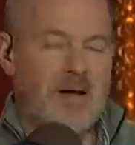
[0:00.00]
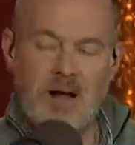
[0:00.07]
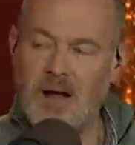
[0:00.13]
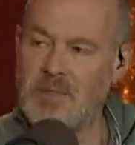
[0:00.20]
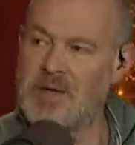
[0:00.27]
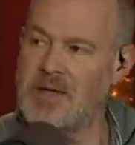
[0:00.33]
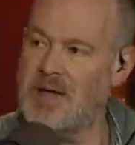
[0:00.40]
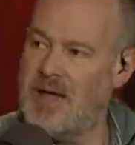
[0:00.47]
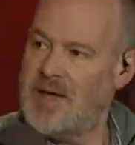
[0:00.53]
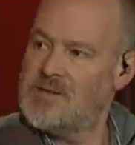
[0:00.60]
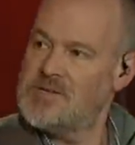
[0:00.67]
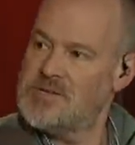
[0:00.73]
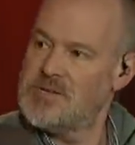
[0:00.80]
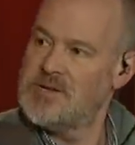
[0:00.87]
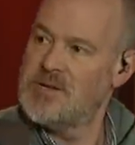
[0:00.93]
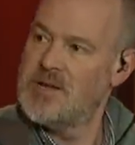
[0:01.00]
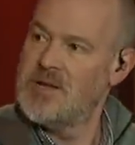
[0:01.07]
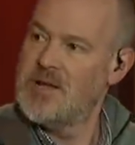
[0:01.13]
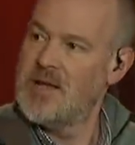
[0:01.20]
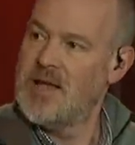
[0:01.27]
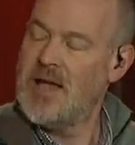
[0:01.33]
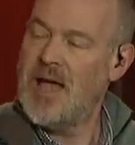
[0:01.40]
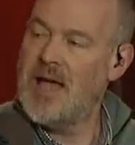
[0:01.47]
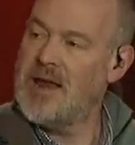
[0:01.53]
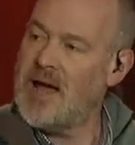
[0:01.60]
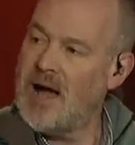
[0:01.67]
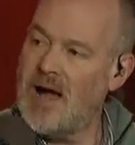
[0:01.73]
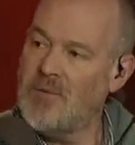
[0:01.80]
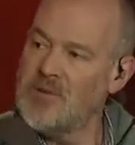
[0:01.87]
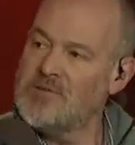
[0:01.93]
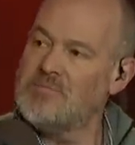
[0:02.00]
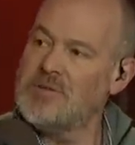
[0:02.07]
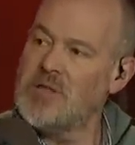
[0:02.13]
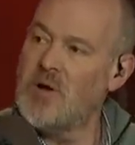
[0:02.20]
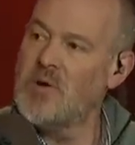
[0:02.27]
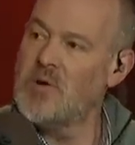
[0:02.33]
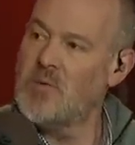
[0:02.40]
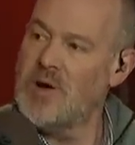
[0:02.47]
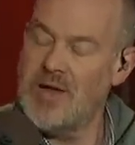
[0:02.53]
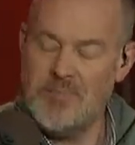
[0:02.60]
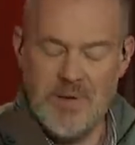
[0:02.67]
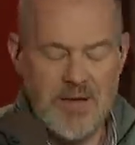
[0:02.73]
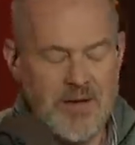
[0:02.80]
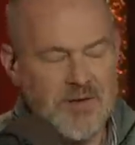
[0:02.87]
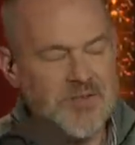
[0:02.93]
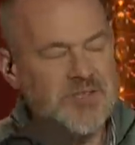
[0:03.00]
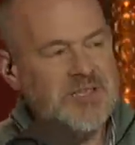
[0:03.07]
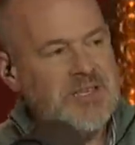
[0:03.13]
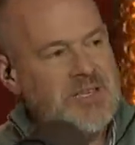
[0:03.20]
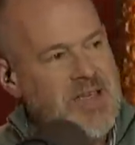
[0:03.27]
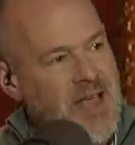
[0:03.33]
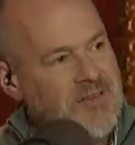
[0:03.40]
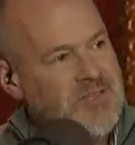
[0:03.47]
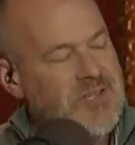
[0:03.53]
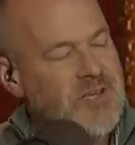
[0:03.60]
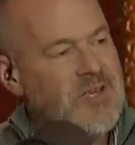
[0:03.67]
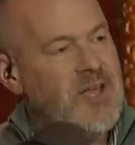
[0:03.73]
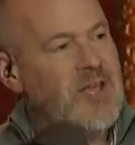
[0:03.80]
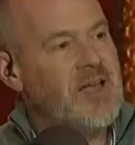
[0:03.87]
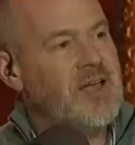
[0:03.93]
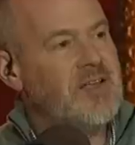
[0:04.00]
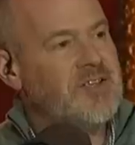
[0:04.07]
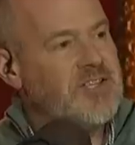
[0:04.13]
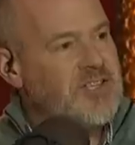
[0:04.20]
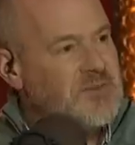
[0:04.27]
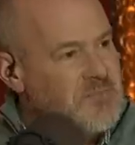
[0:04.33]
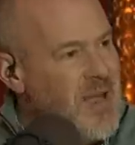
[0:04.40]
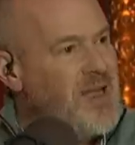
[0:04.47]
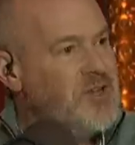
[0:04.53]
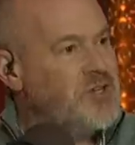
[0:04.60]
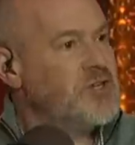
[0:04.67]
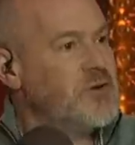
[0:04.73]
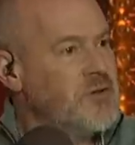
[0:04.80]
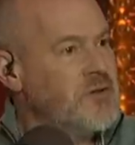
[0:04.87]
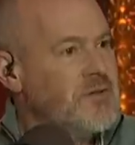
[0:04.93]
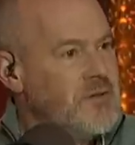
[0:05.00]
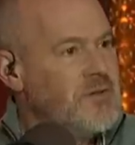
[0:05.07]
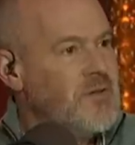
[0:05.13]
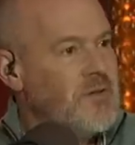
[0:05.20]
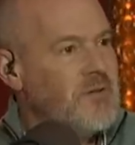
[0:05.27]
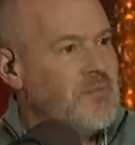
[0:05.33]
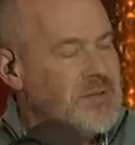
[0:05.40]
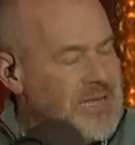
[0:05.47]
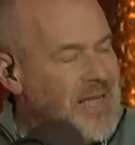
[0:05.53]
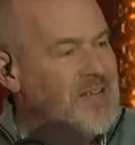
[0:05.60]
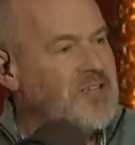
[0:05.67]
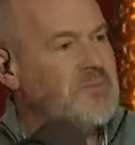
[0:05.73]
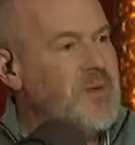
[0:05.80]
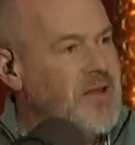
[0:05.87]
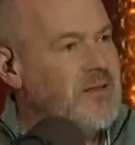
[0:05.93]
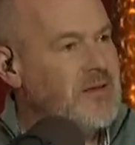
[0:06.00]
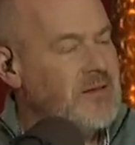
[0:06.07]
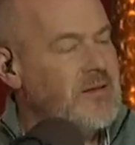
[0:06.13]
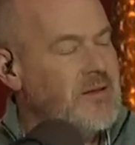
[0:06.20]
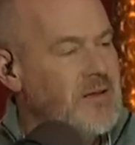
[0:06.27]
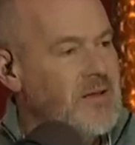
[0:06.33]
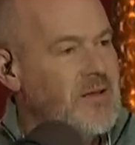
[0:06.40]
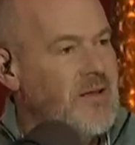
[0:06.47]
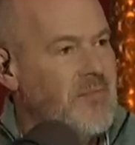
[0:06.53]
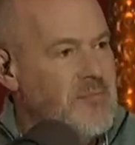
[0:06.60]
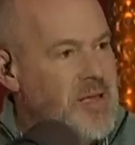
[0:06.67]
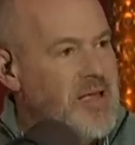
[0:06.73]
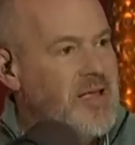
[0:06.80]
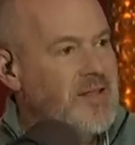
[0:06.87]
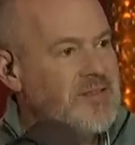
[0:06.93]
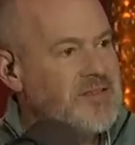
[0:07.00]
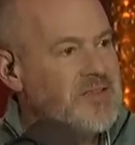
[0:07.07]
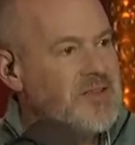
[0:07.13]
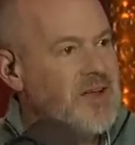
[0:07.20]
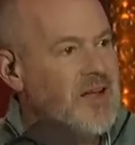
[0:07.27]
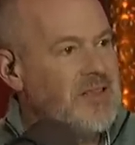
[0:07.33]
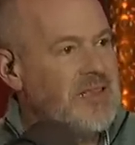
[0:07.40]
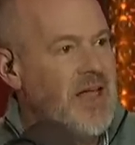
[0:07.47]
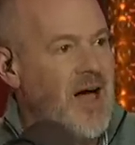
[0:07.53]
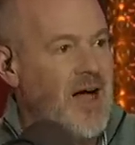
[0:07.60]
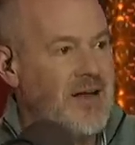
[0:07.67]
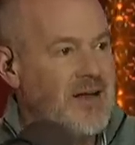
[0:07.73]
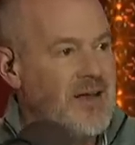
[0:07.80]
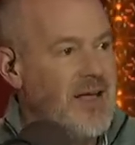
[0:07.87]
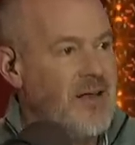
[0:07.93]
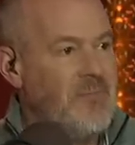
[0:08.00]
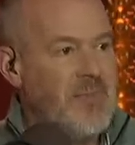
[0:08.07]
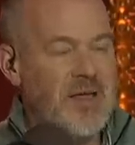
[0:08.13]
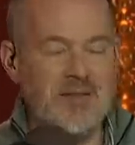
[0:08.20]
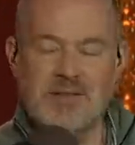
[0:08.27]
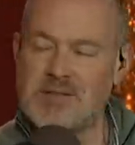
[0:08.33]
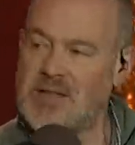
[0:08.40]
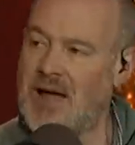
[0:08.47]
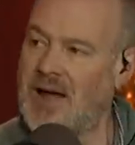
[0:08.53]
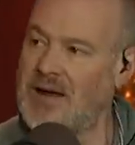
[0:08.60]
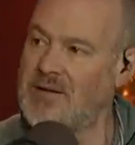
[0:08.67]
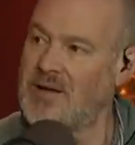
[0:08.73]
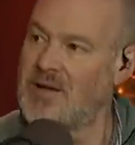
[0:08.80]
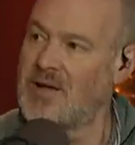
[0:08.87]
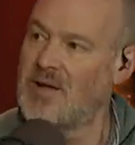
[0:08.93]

on the edge. And I was blown away because, yes, spatial placement means a lot. It means a lot